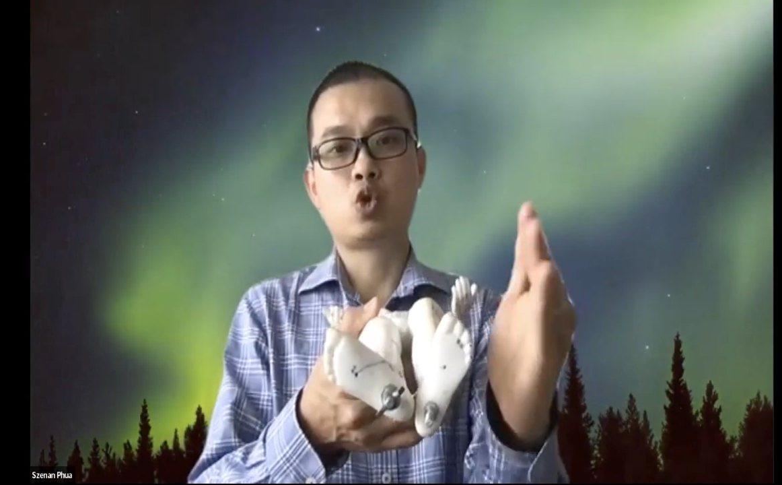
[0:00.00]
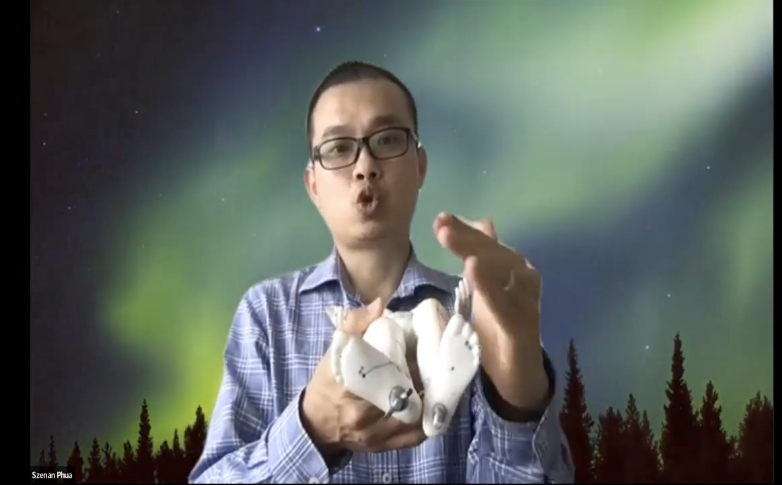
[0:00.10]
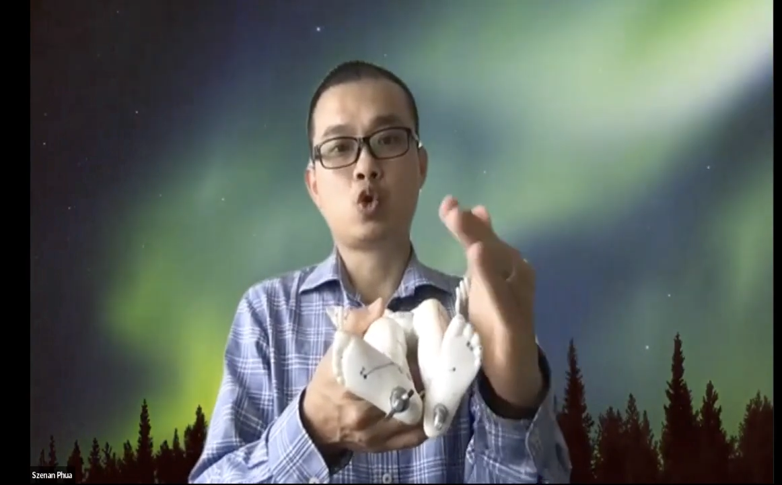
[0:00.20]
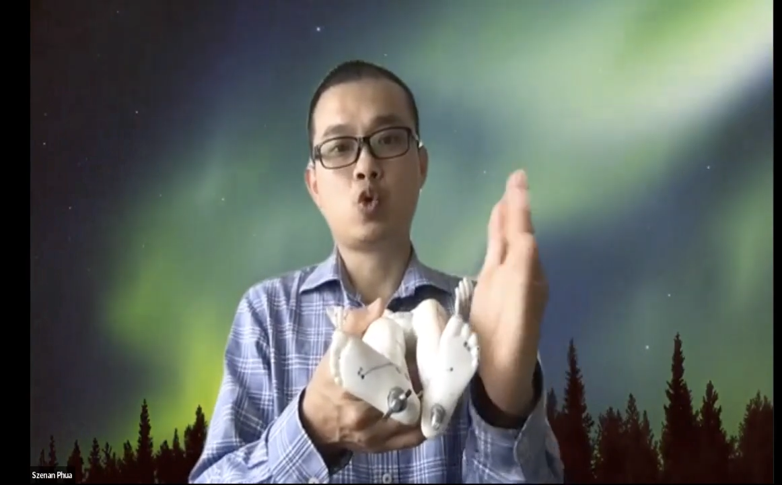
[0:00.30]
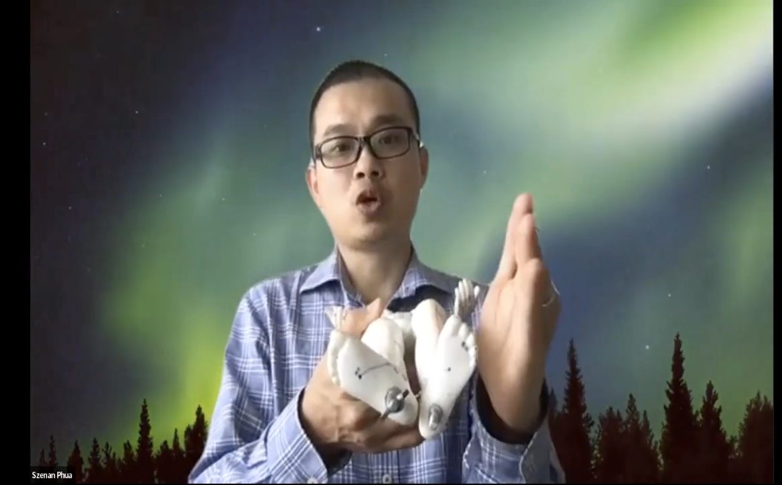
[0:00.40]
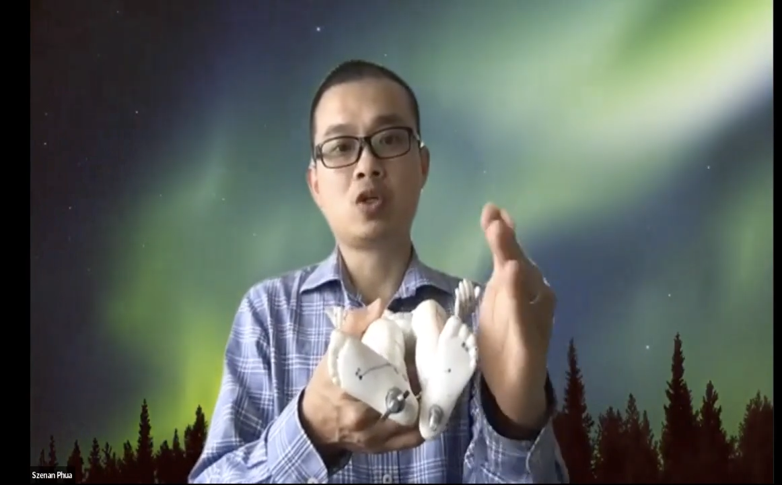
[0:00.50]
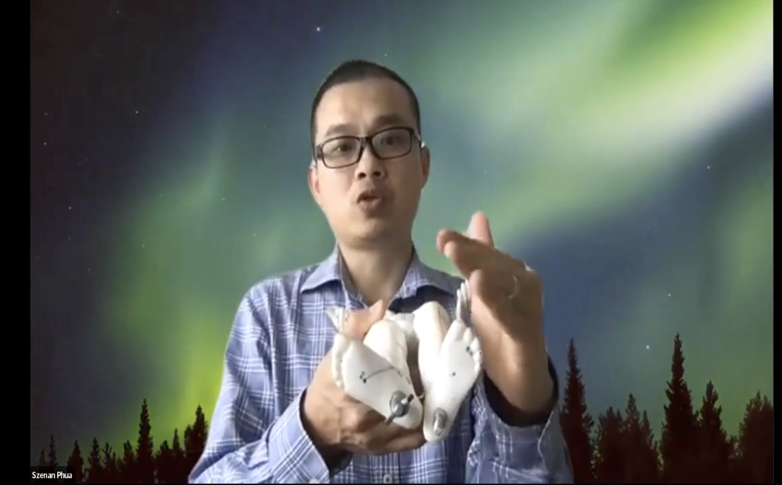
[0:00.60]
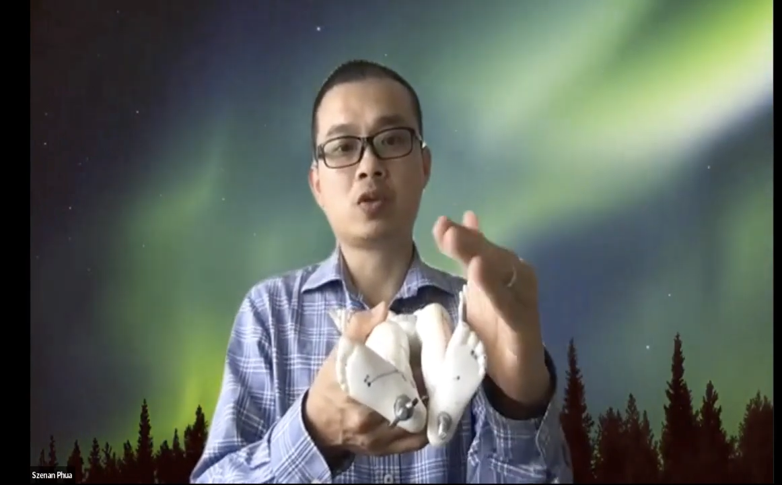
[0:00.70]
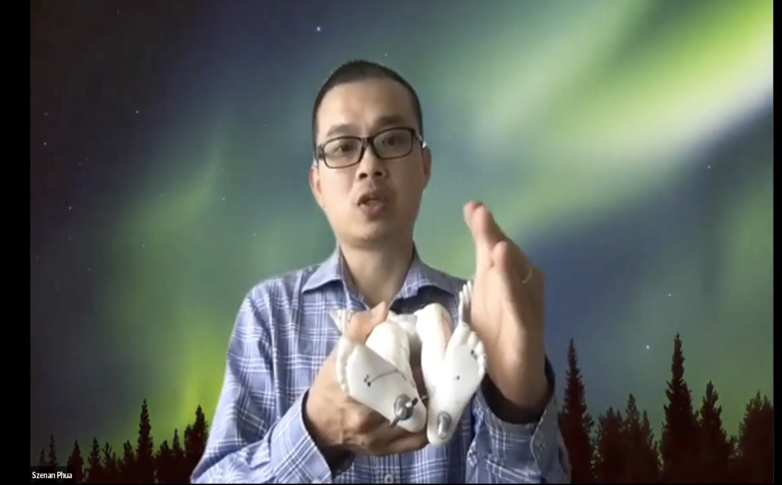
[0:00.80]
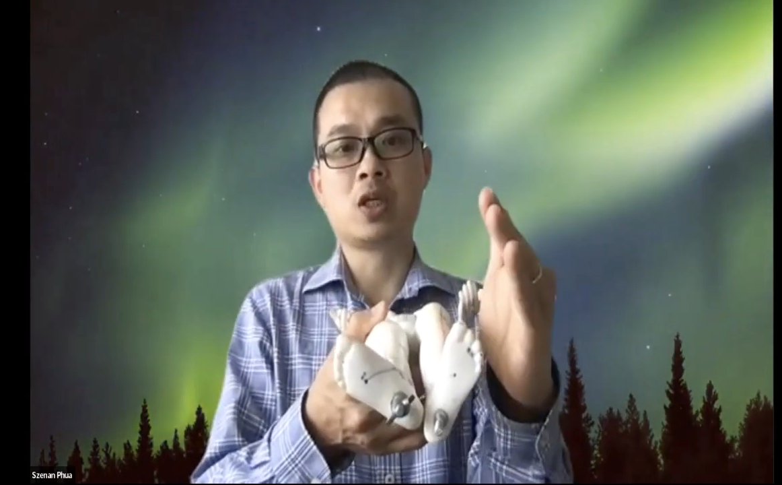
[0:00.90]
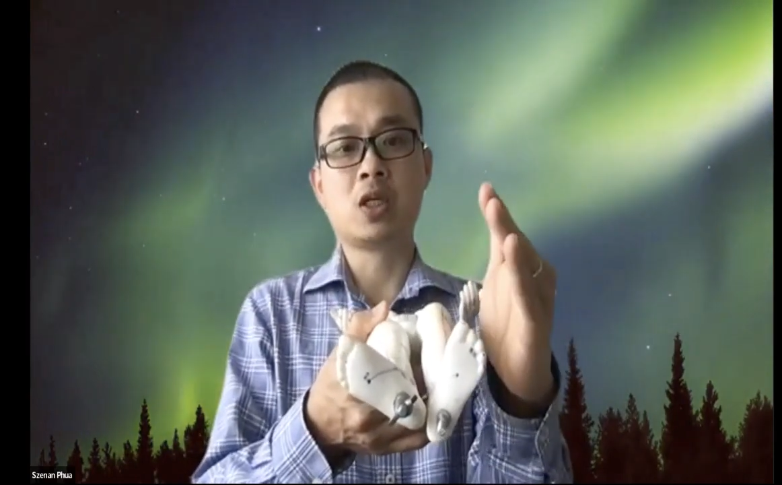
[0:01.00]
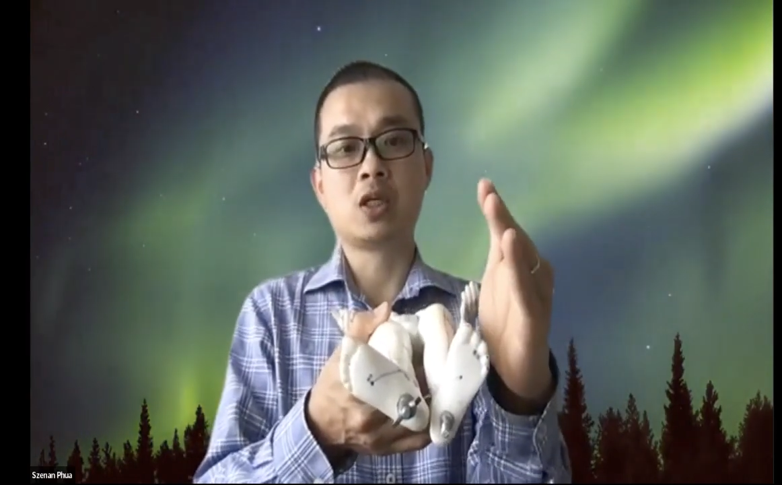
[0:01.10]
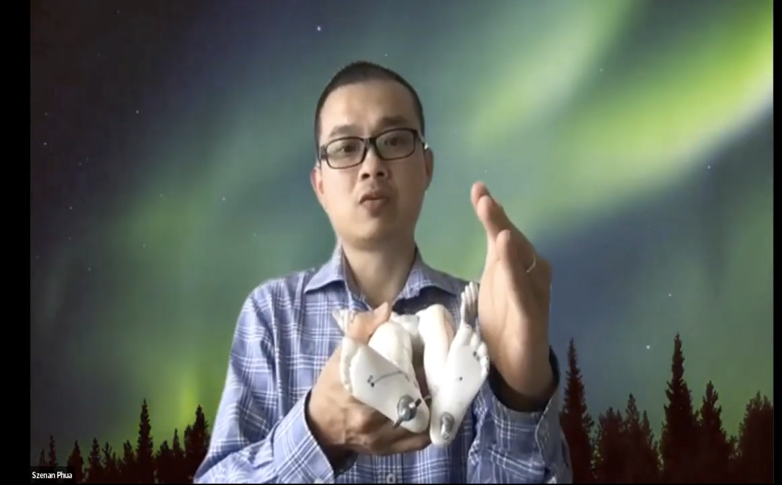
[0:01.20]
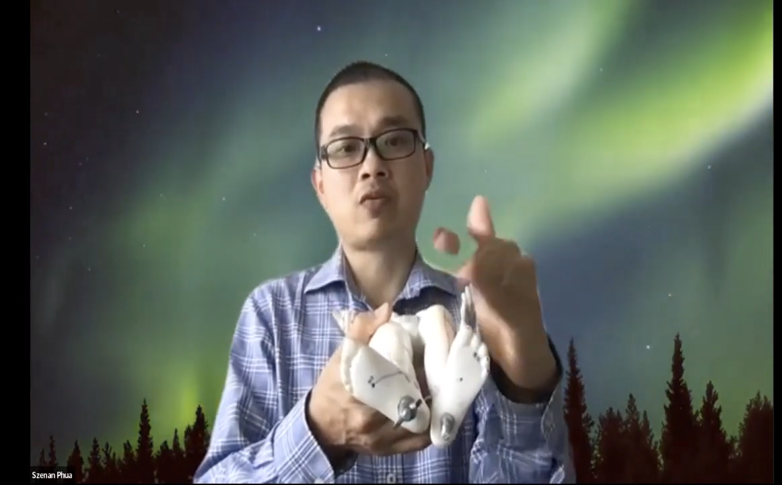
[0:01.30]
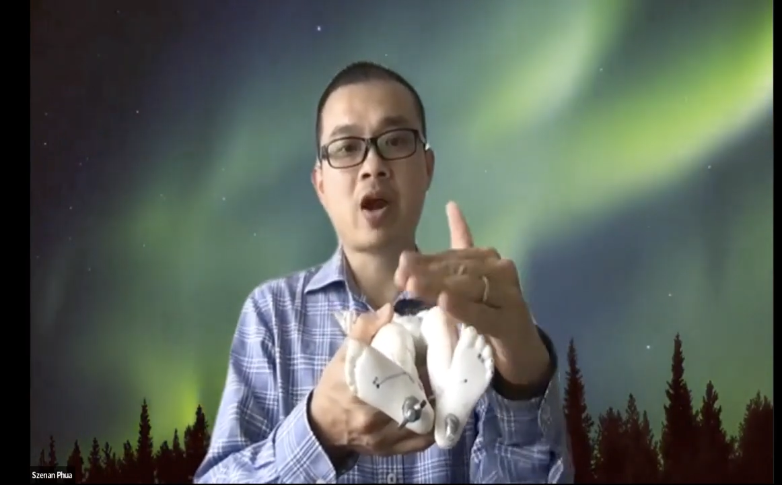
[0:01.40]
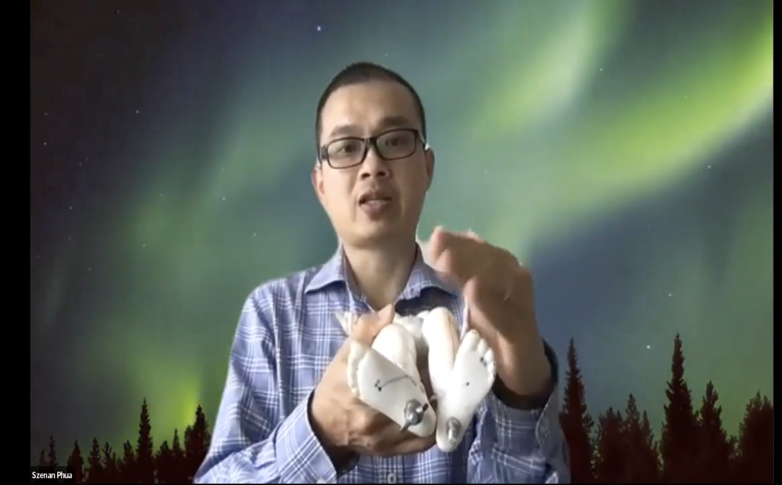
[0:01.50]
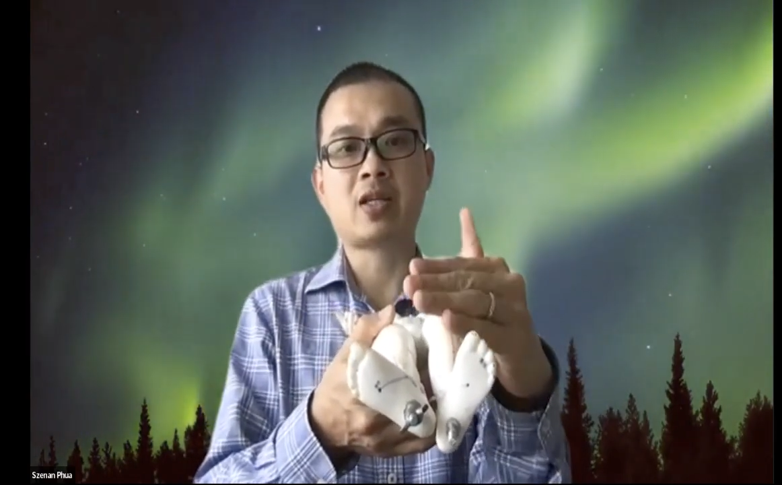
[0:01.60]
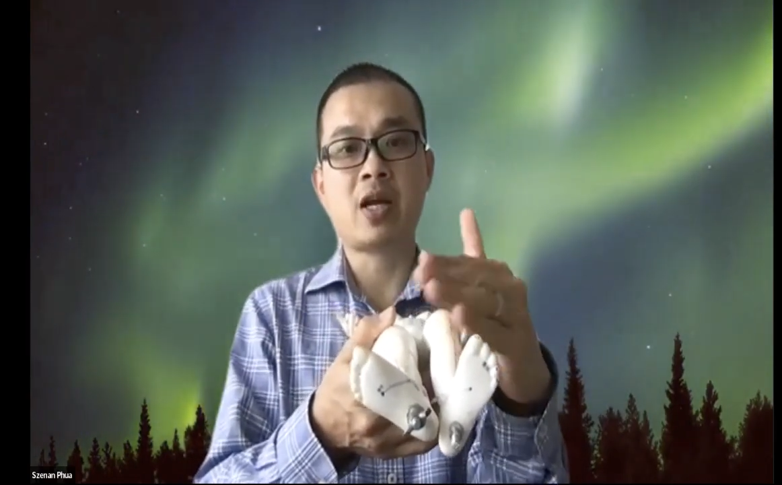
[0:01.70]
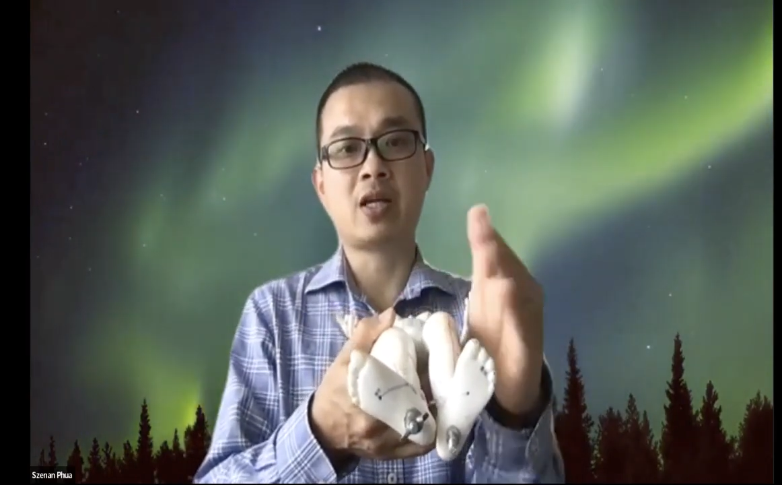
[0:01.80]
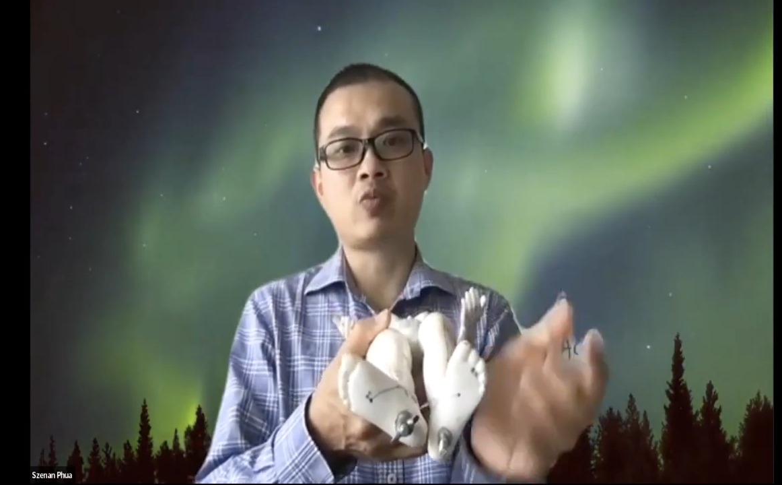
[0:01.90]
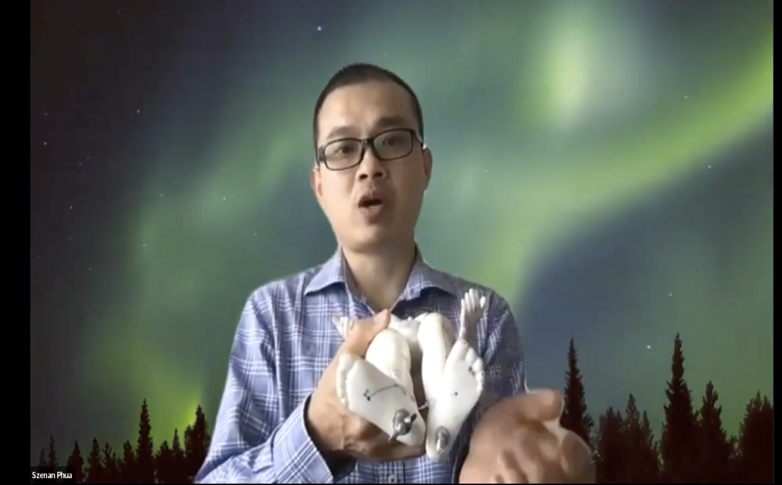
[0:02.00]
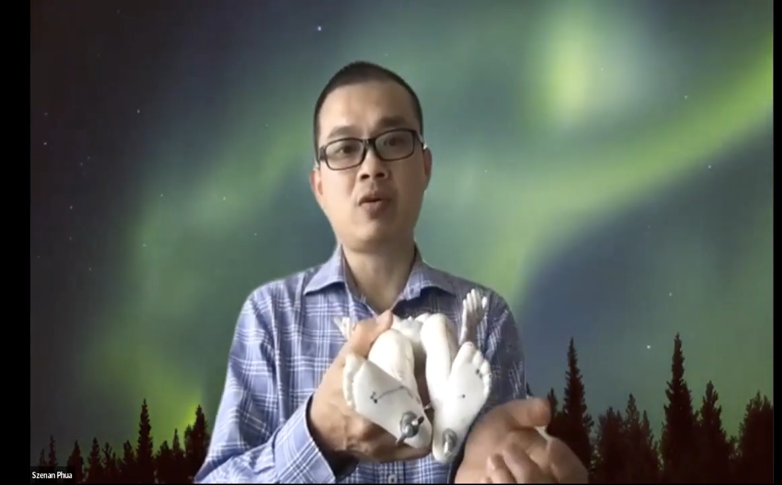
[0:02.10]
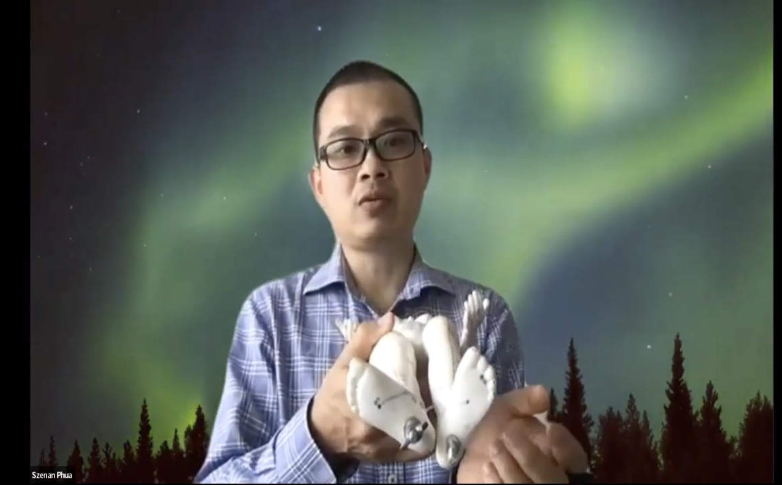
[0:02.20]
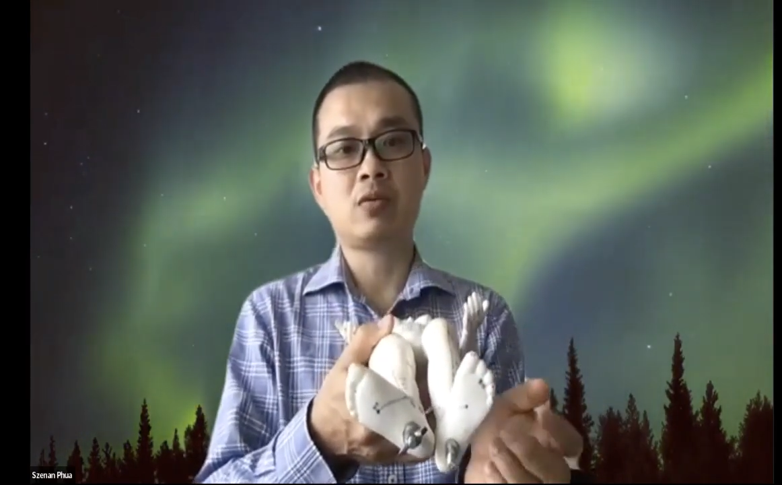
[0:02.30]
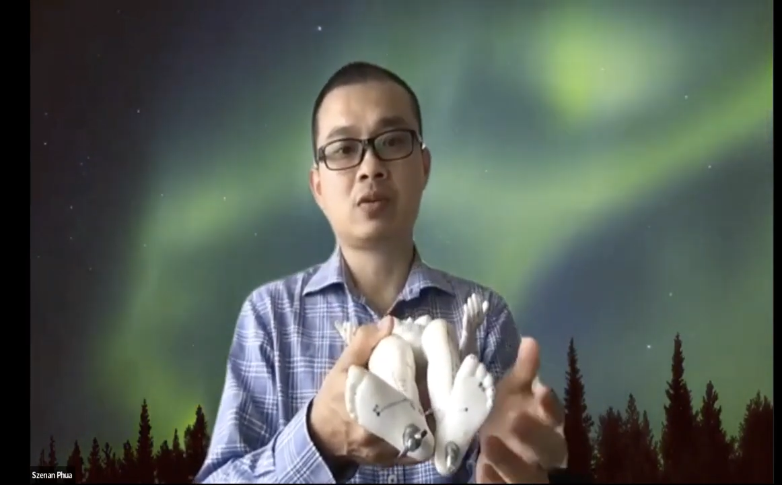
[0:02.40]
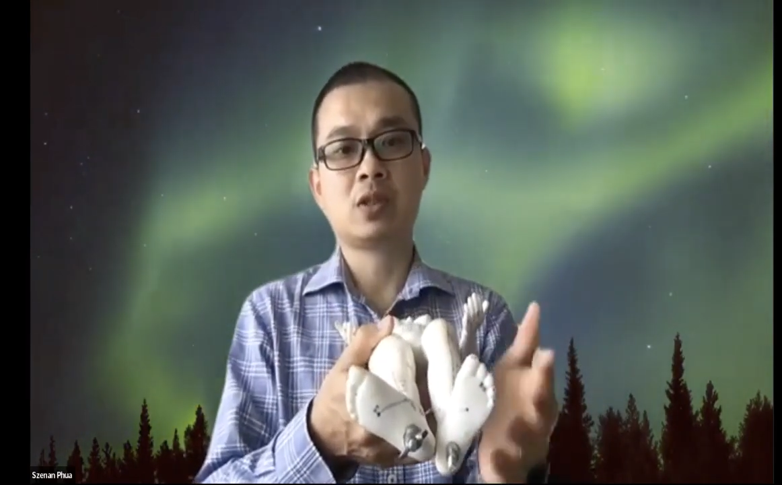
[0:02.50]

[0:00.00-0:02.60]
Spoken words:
toward to the right side as well.